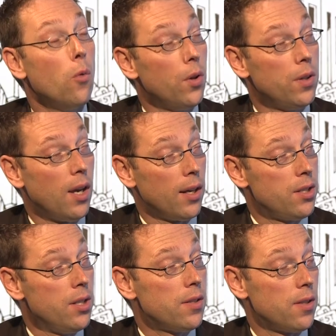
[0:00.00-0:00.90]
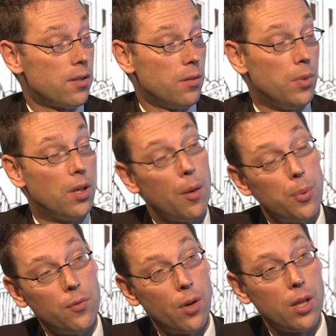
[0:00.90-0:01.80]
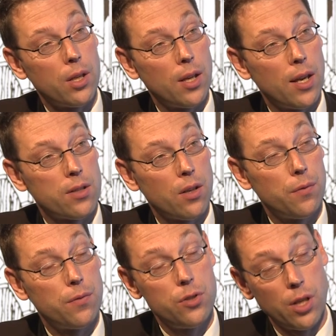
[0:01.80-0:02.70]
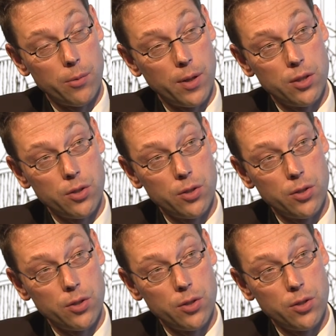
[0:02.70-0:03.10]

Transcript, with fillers: Will the IT system be up and running as of January